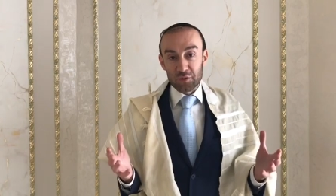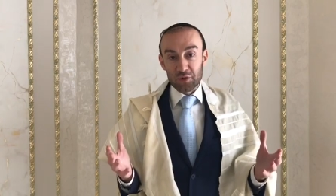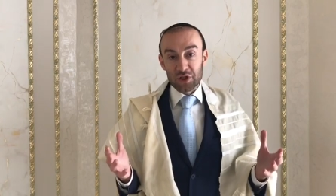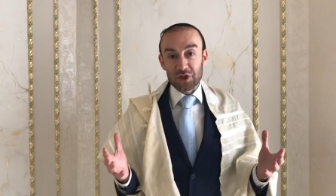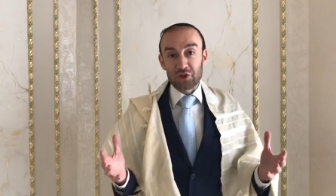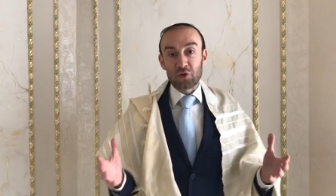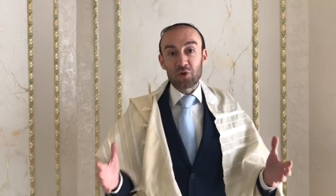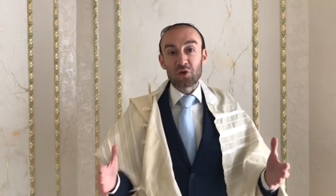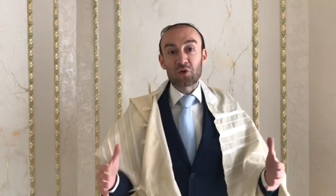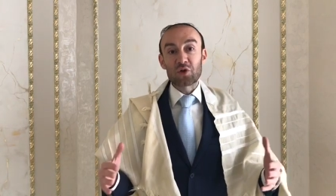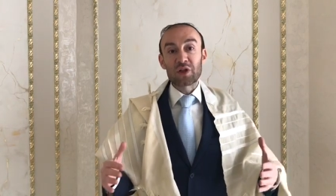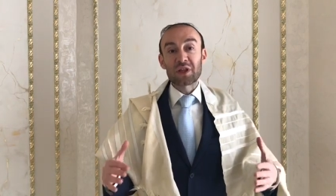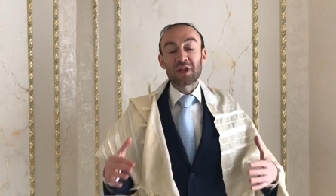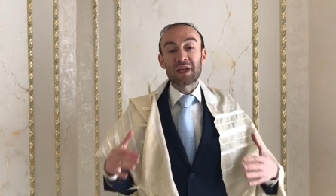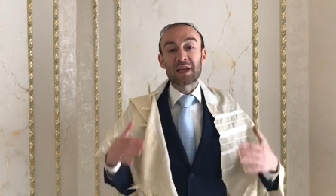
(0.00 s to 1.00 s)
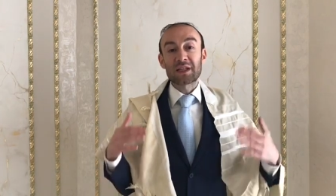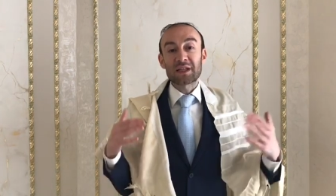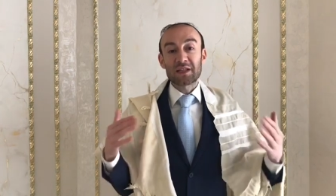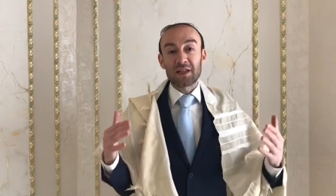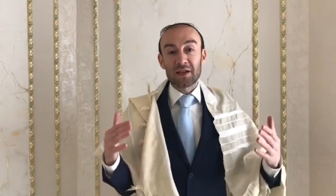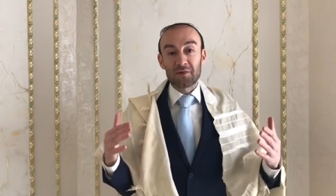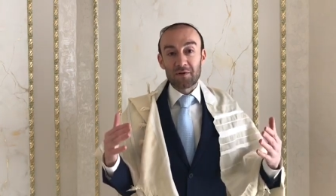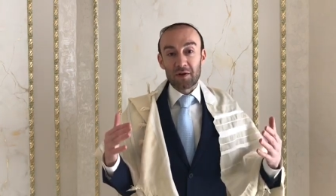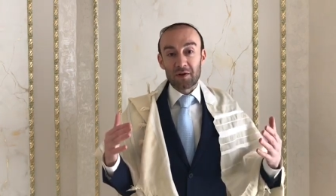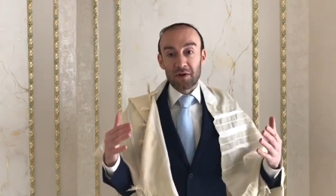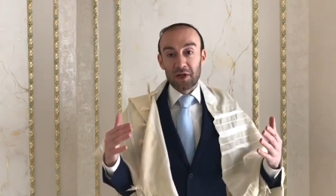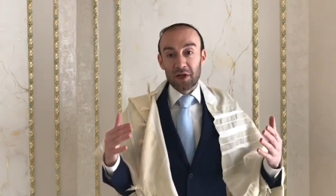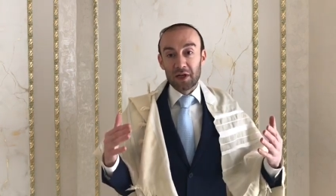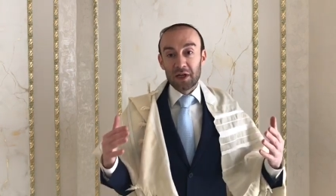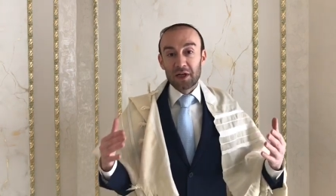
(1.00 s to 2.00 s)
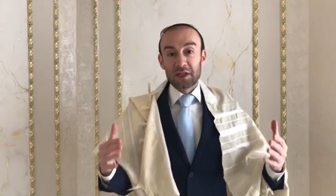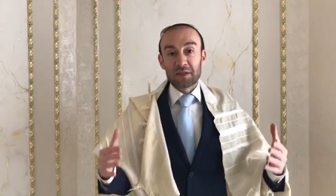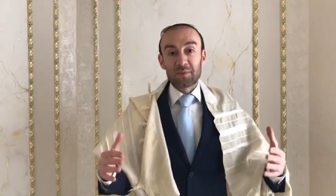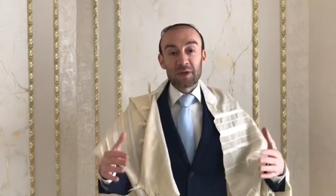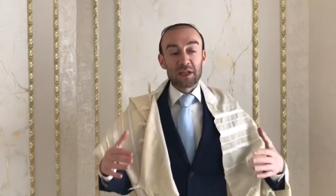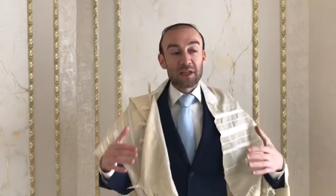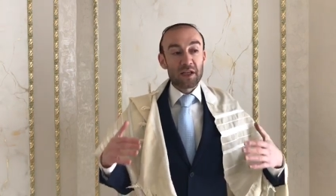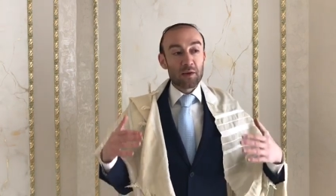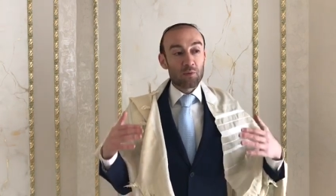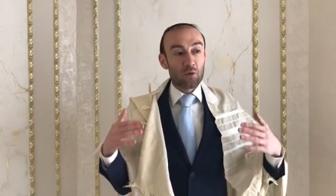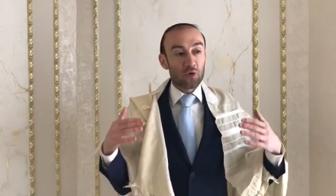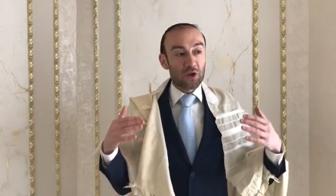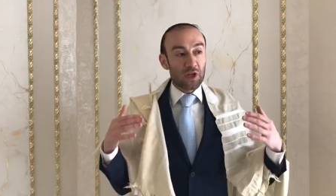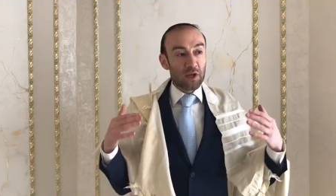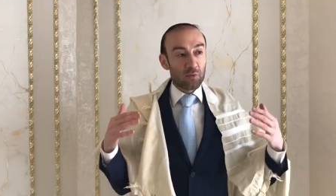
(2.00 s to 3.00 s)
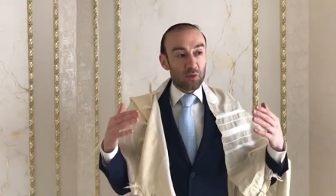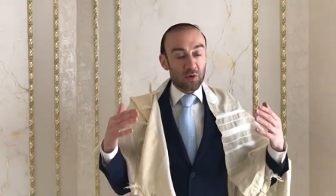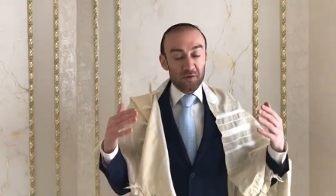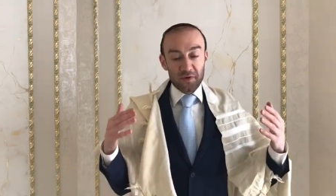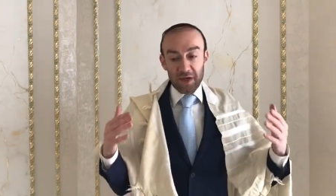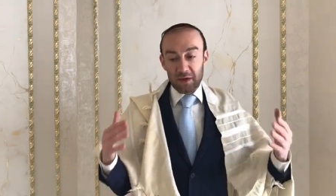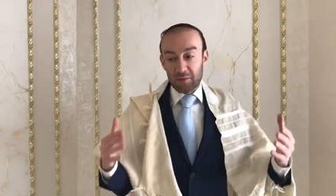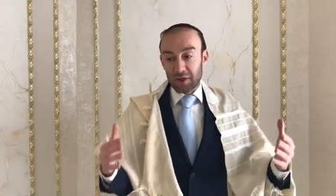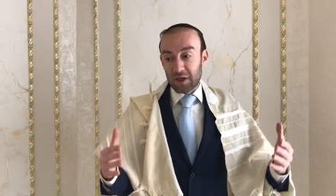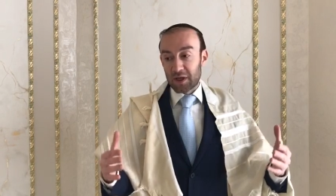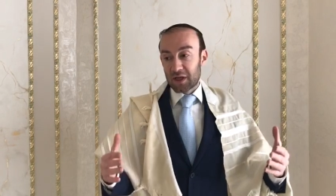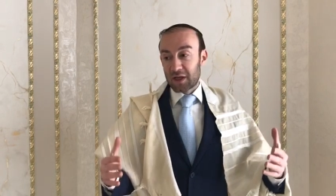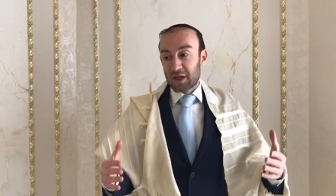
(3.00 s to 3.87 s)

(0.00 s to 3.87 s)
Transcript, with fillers: We're just going to the next level, spending time more time with family.